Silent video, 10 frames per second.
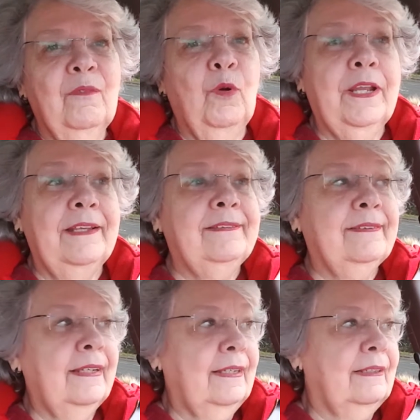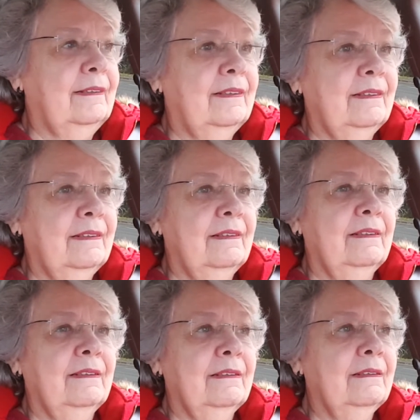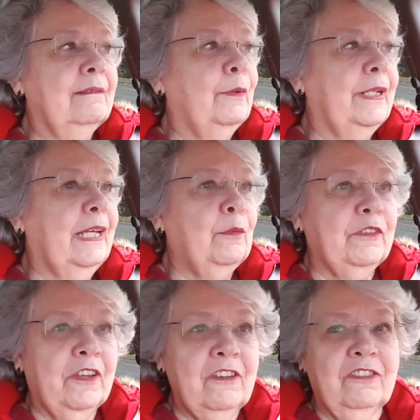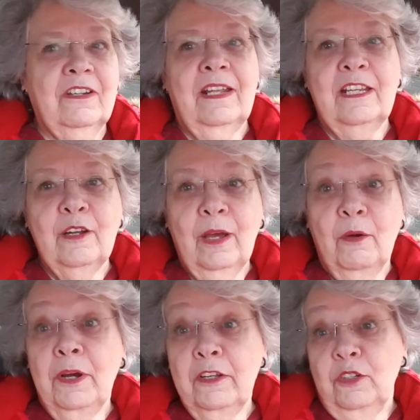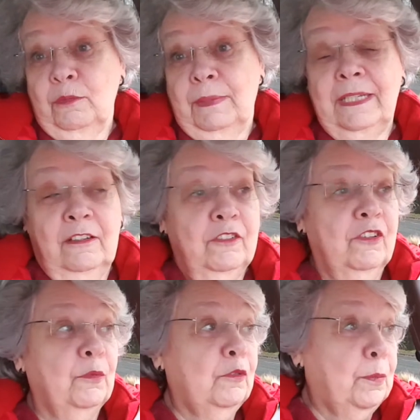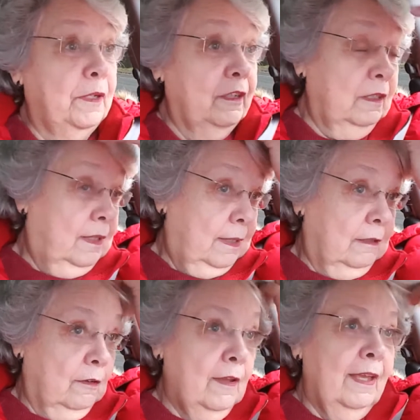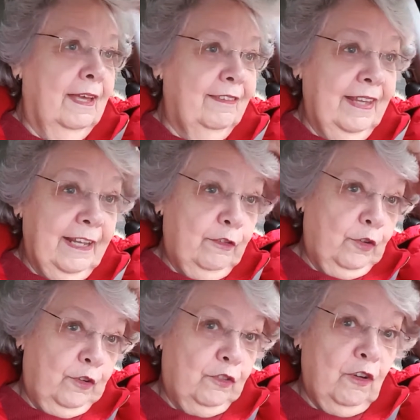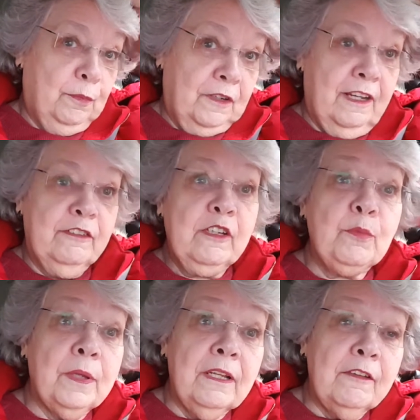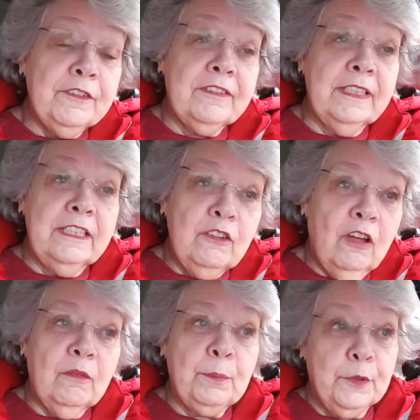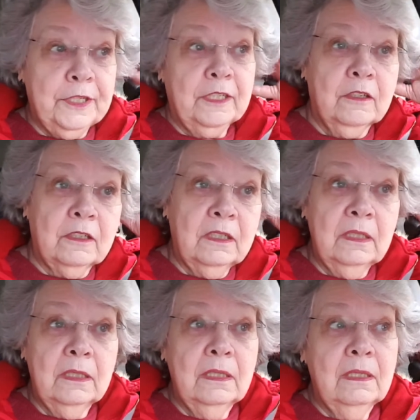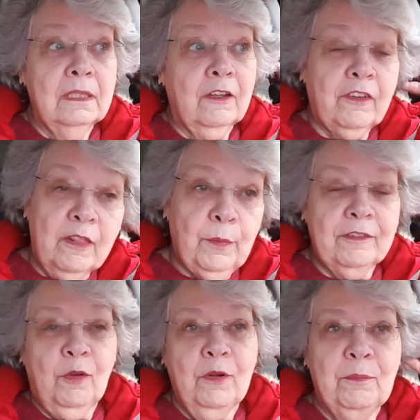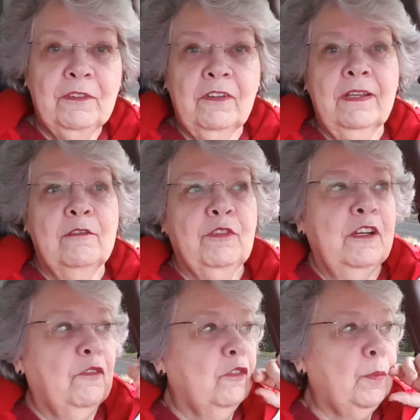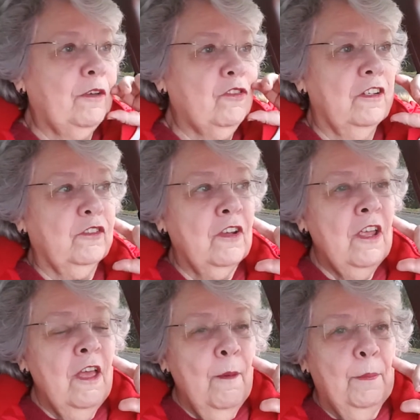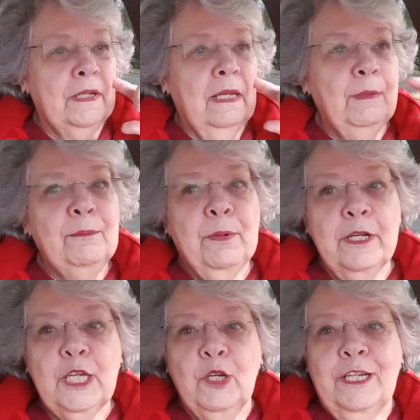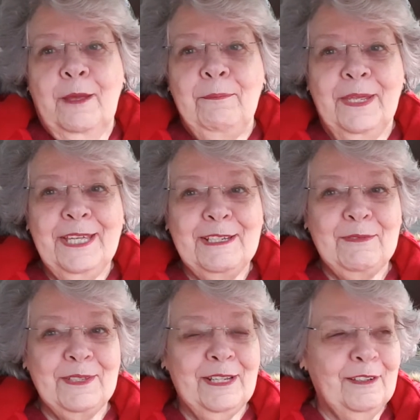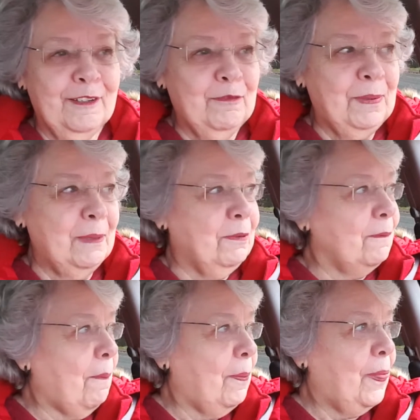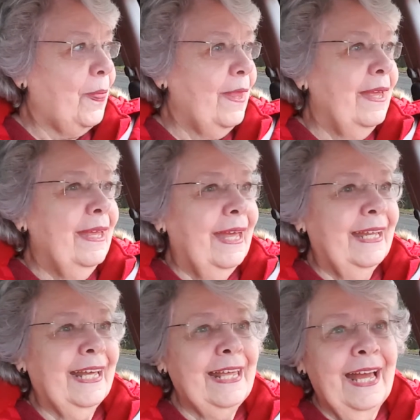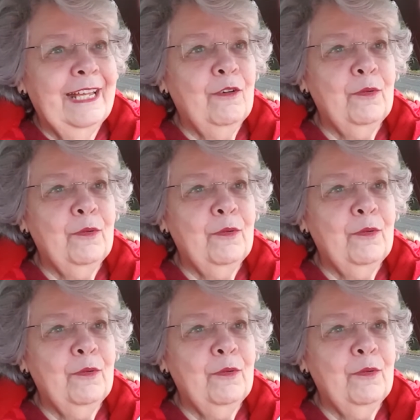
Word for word: what I said when I was asked today, you know, how are you? My answer was pretty good, thank you. And then I sort of stopped and I said, well, obviously not pretty good, because otherwise I wouldn't be sitting in front of a specialist. But I mean, pretty good compared with a lot of people. And I, I